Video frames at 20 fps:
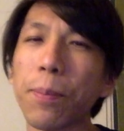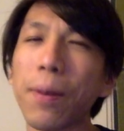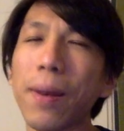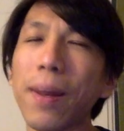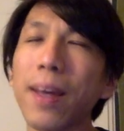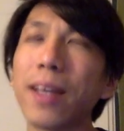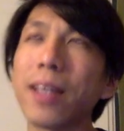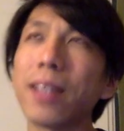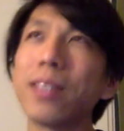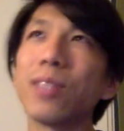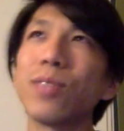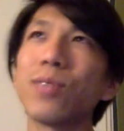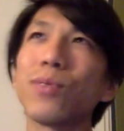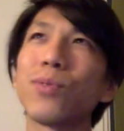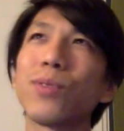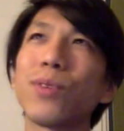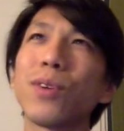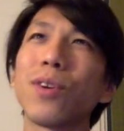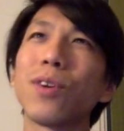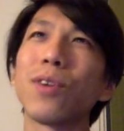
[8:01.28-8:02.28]
plans
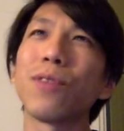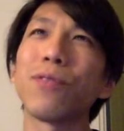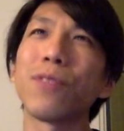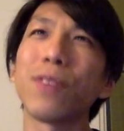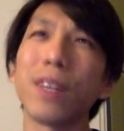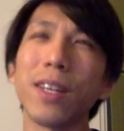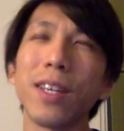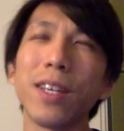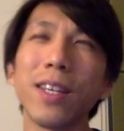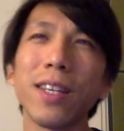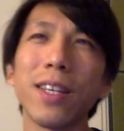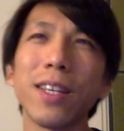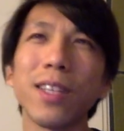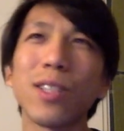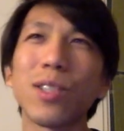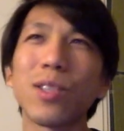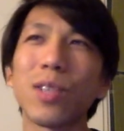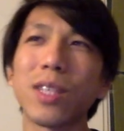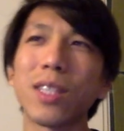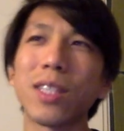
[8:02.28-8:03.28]
for a very
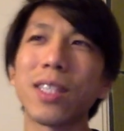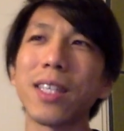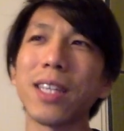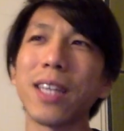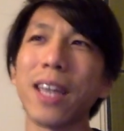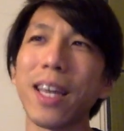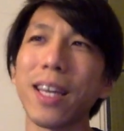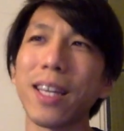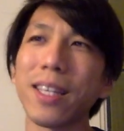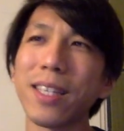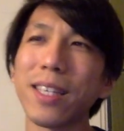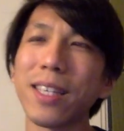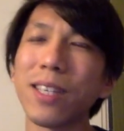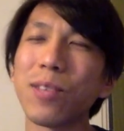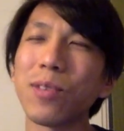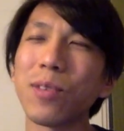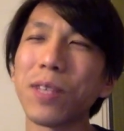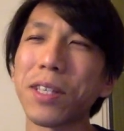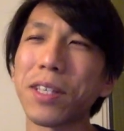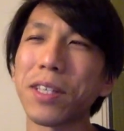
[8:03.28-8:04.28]
interesting ending
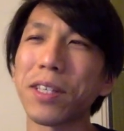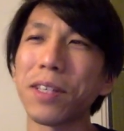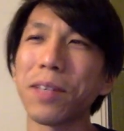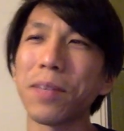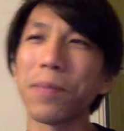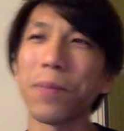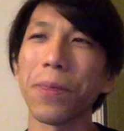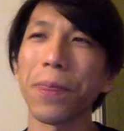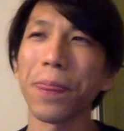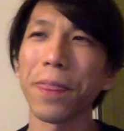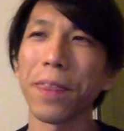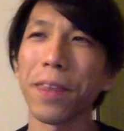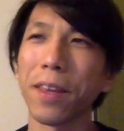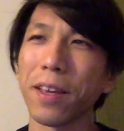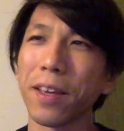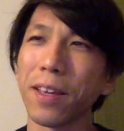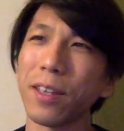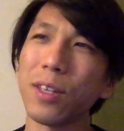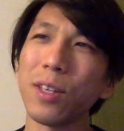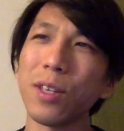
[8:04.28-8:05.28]
where
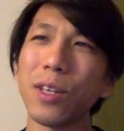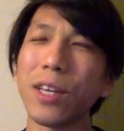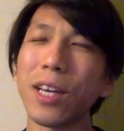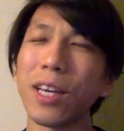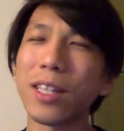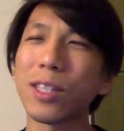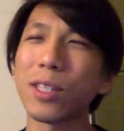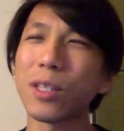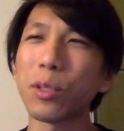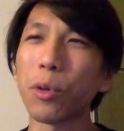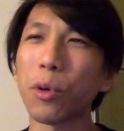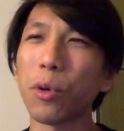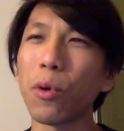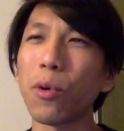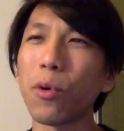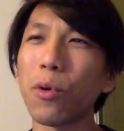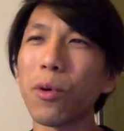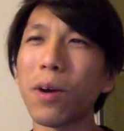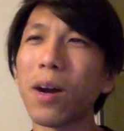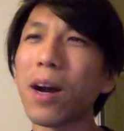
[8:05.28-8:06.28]
you got the
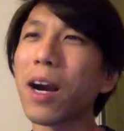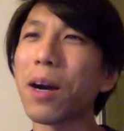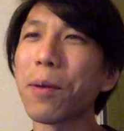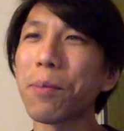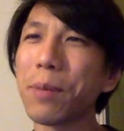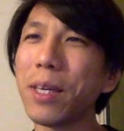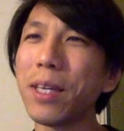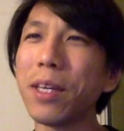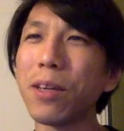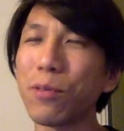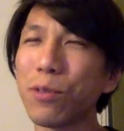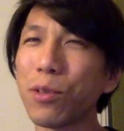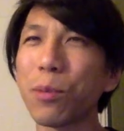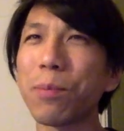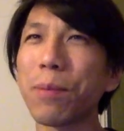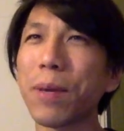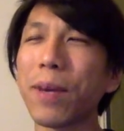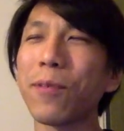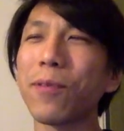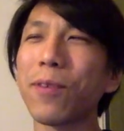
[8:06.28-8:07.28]
whole army of the
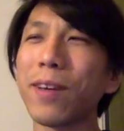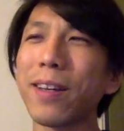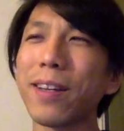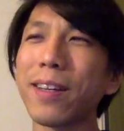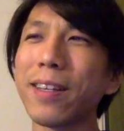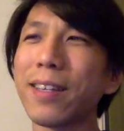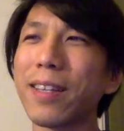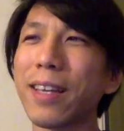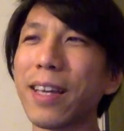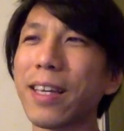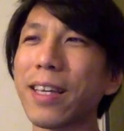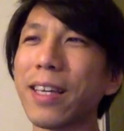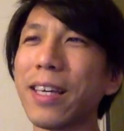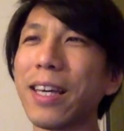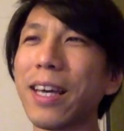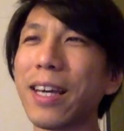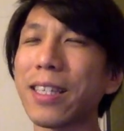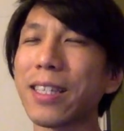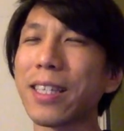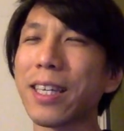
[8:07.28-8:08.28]
penguin. Like he
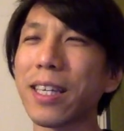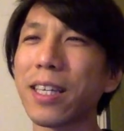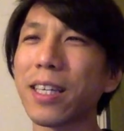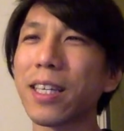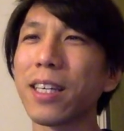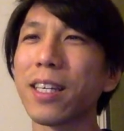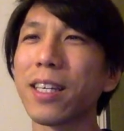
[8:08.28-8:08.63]
has like